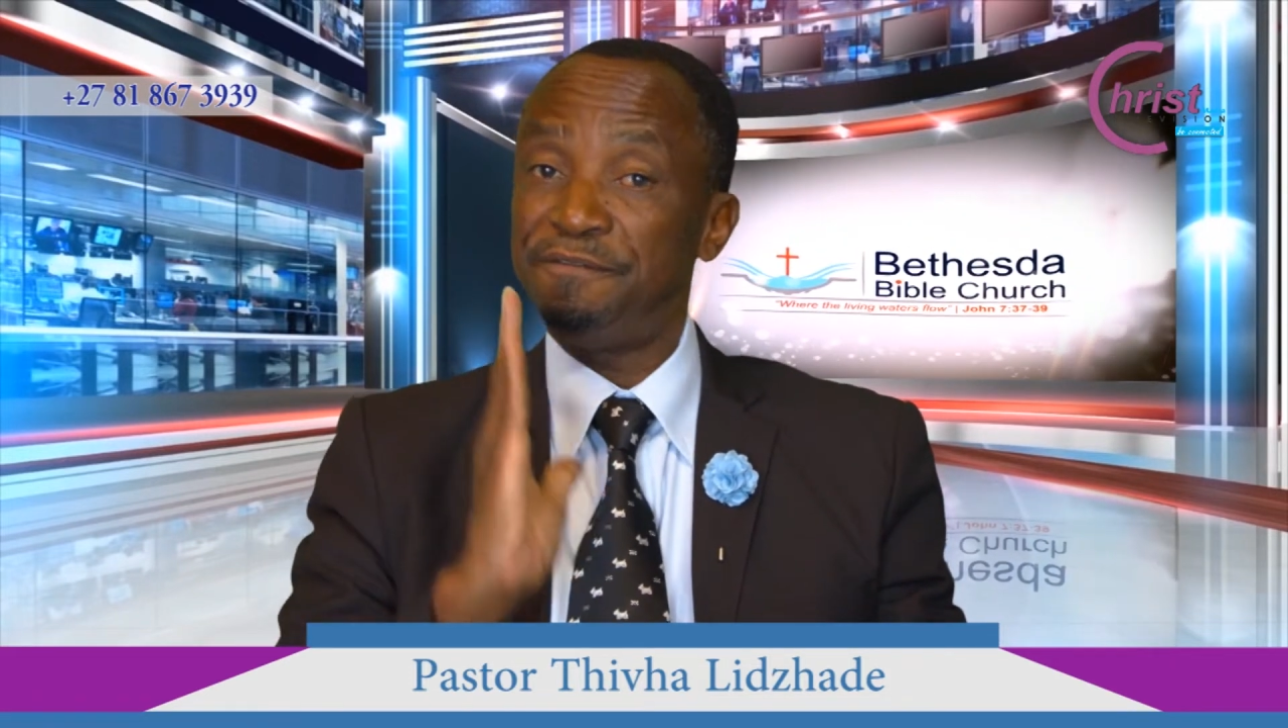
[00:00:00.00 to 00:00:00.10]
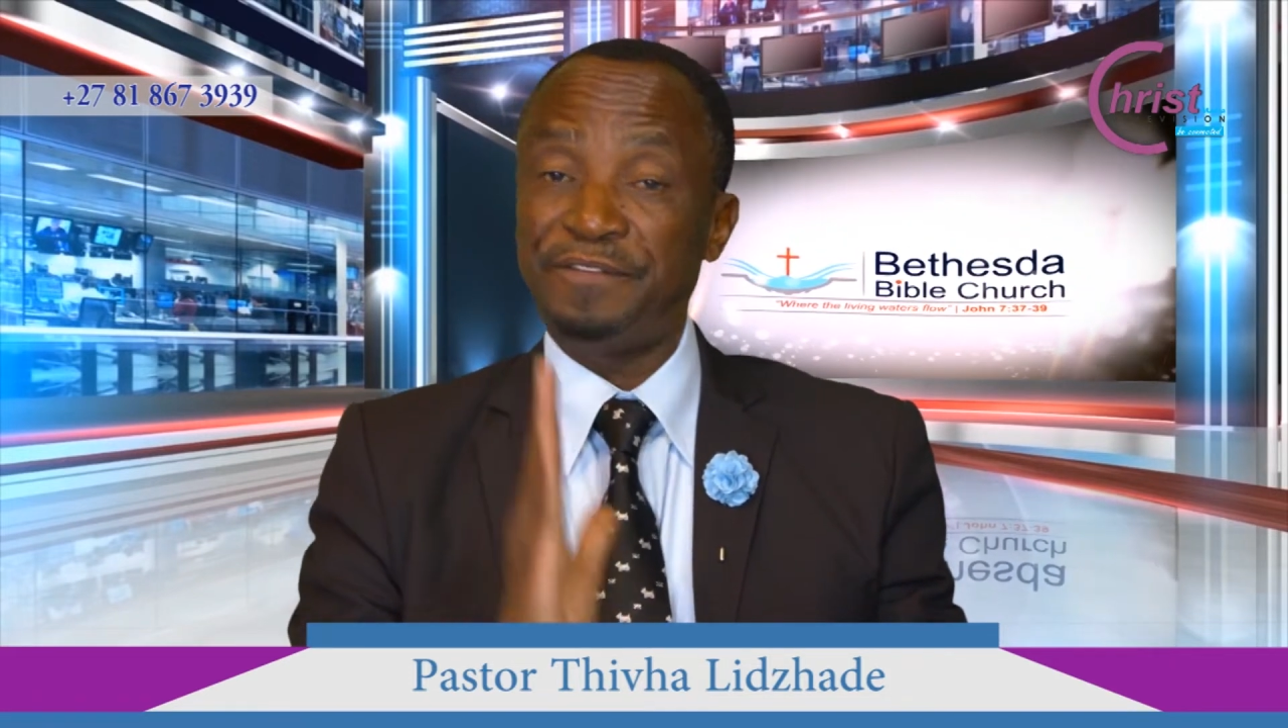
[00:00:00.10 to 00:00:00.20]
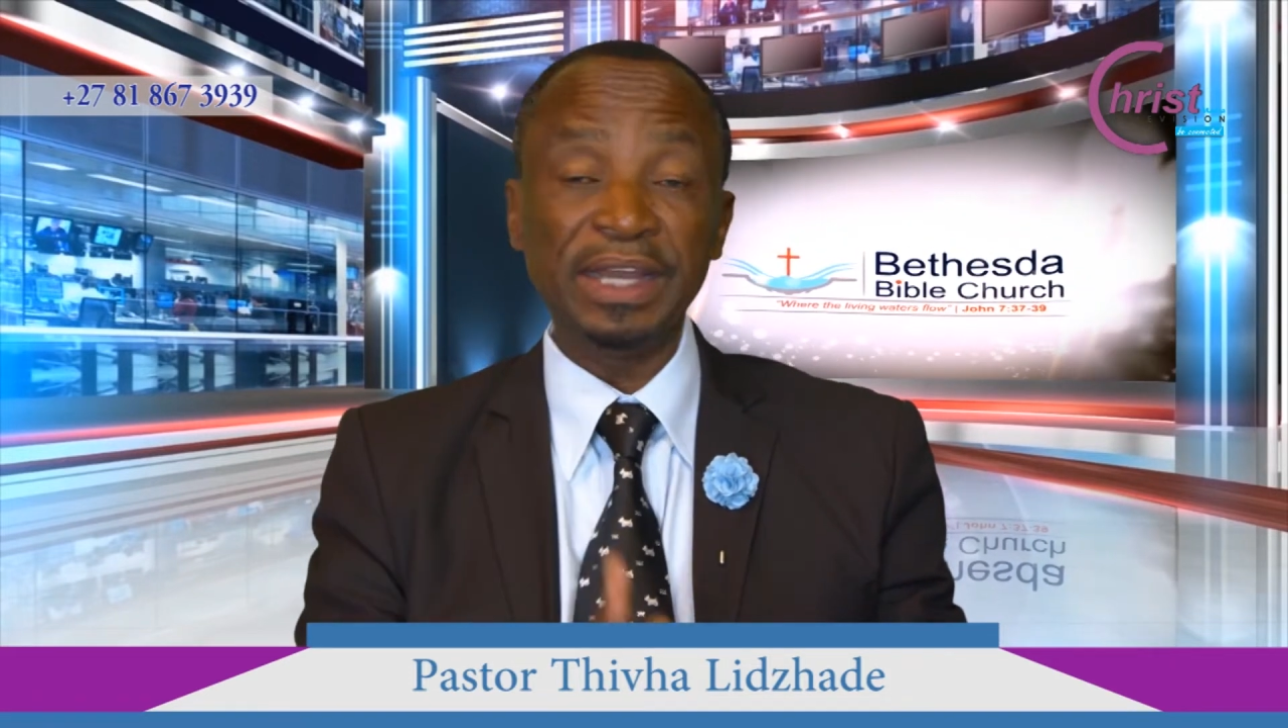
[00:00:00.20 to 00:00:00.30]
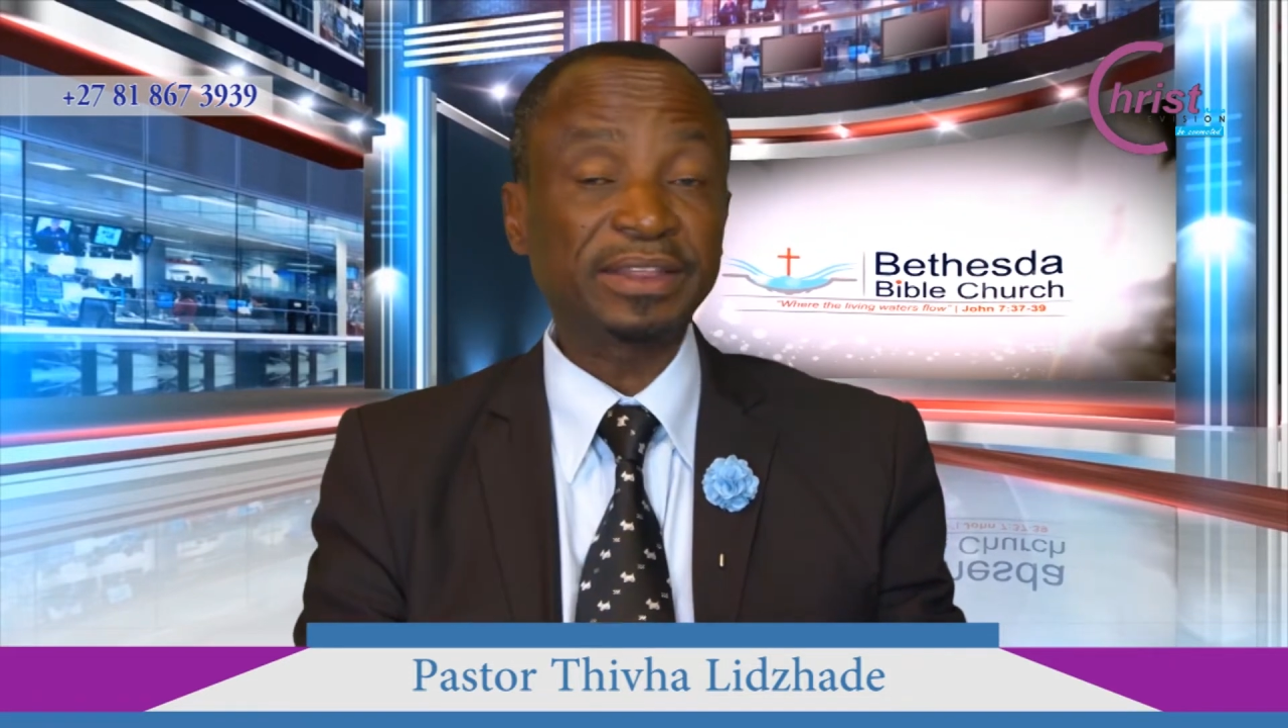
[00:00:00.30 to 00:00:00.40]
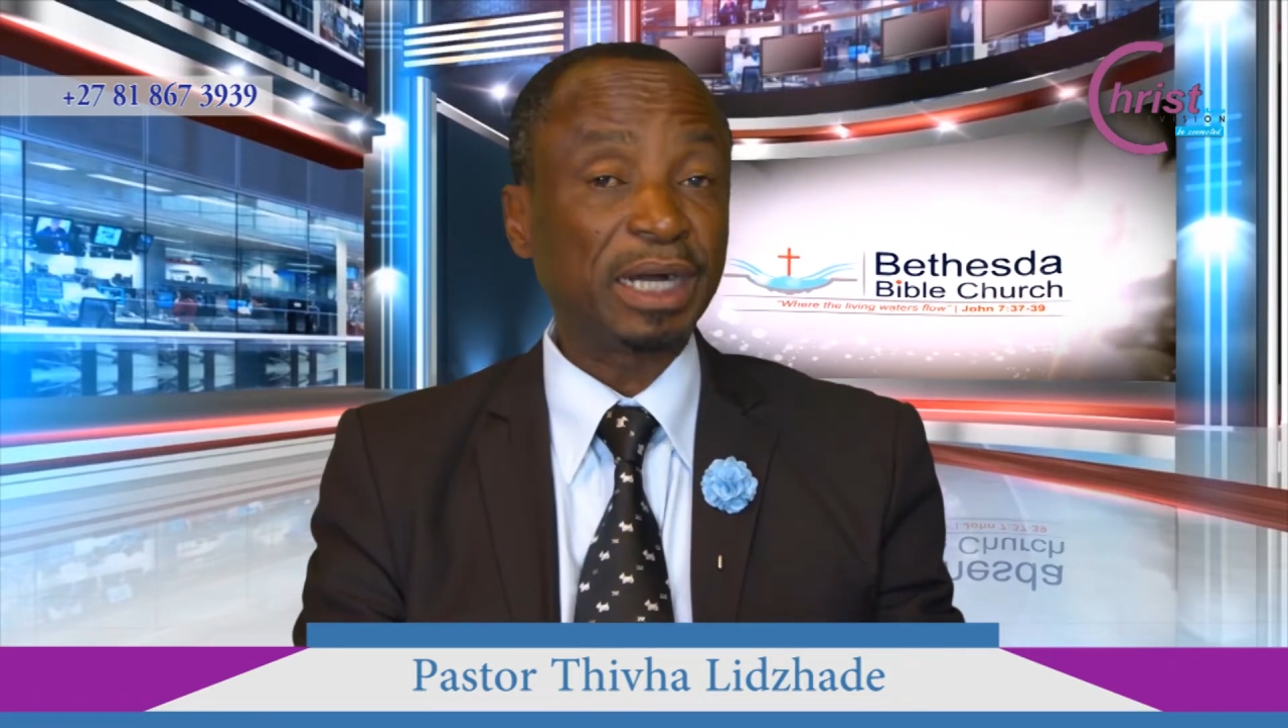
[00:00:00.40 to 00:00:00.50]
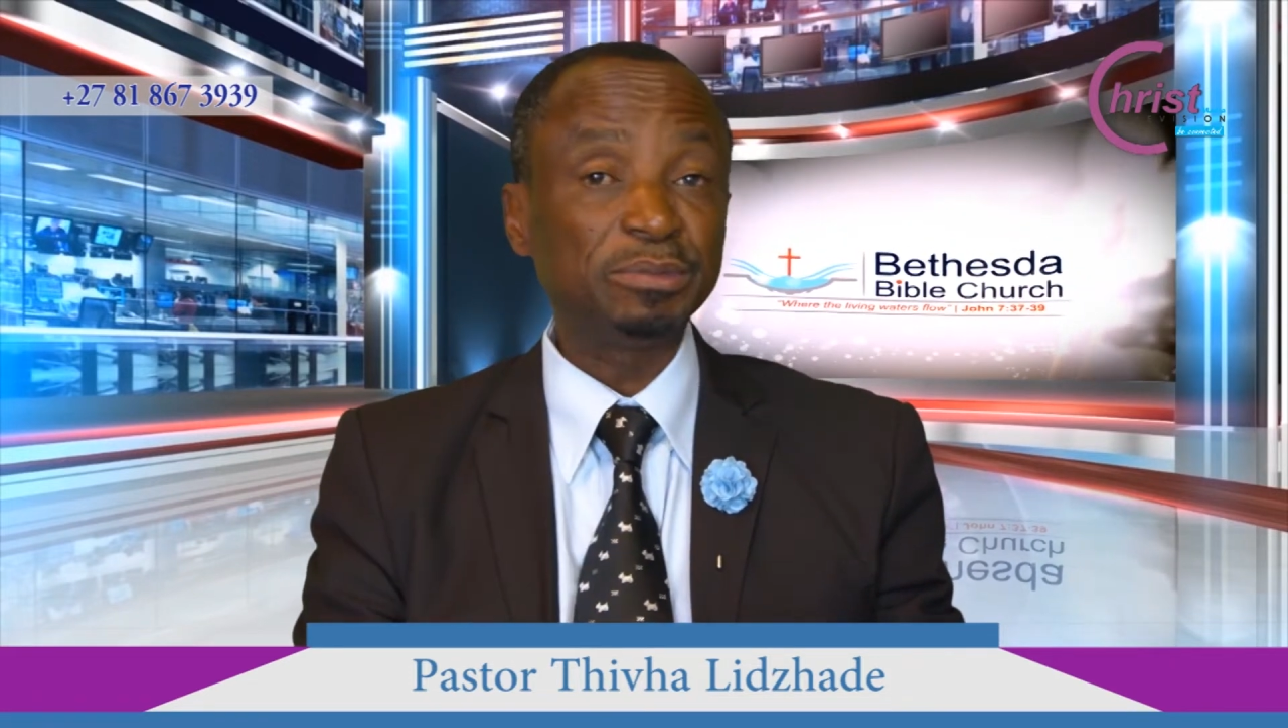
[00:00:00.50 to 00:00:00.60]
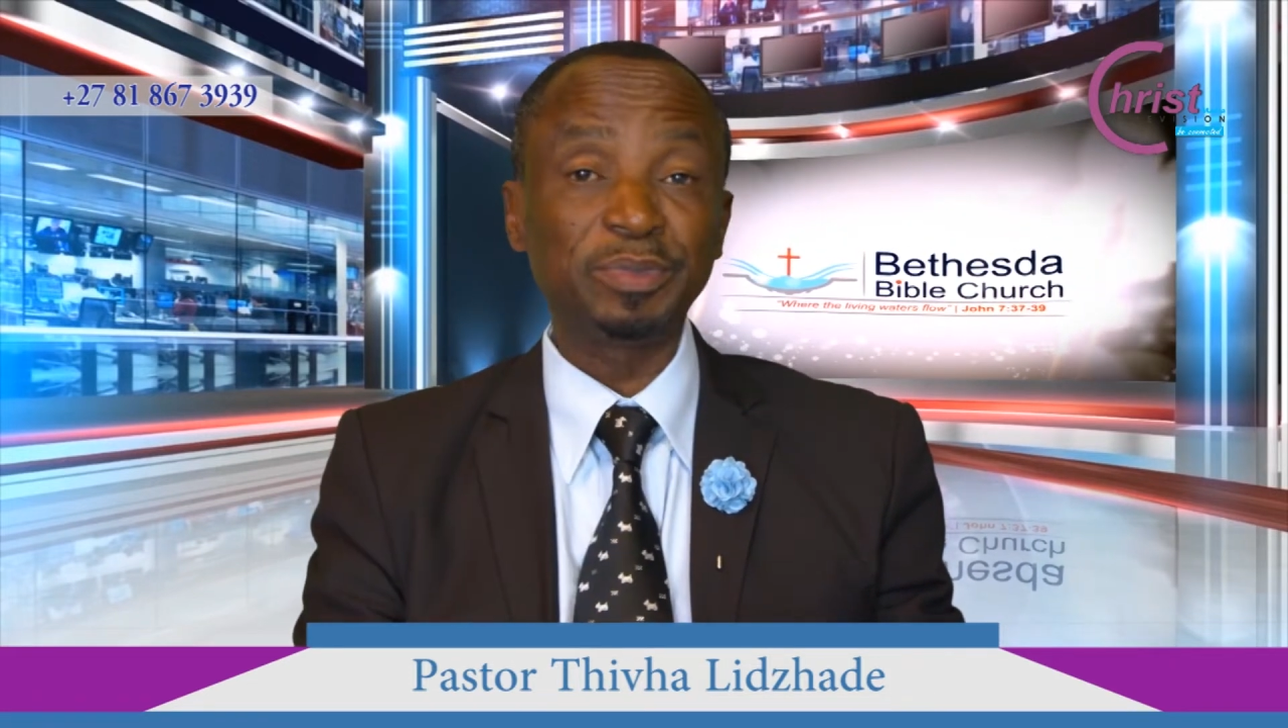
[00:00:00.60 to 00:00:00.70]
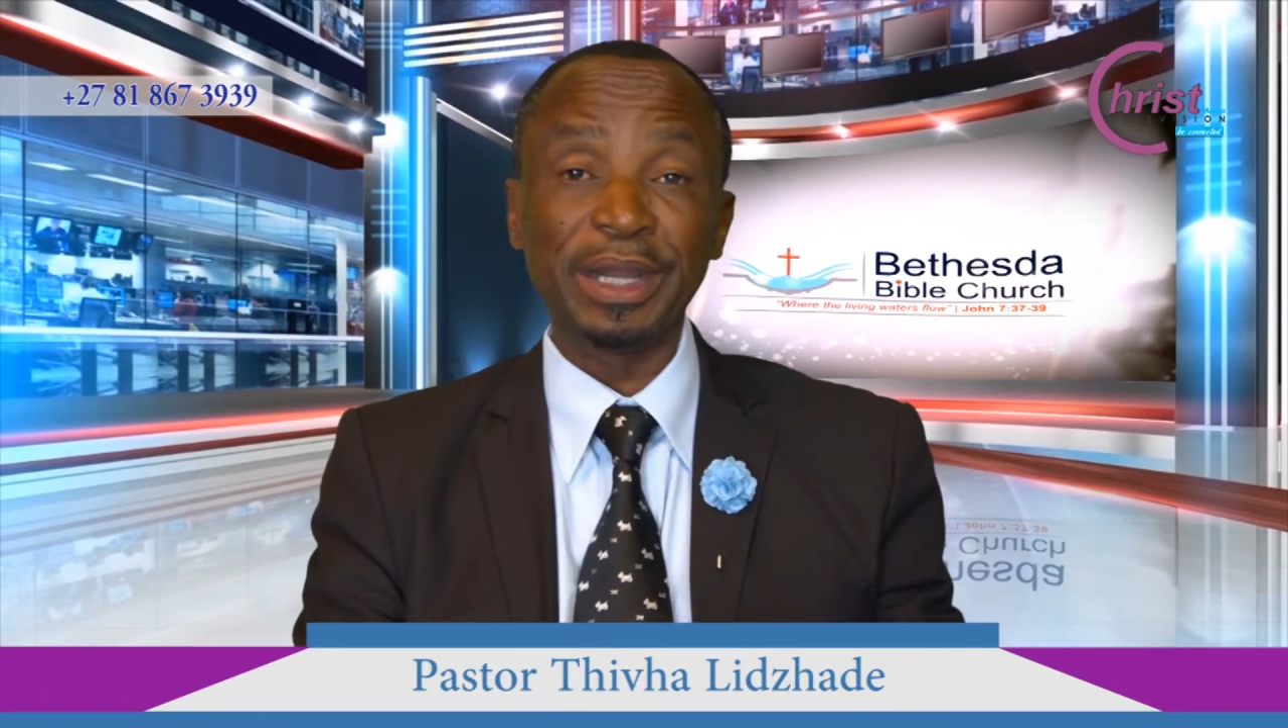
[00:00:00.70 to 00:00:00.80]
Faith comes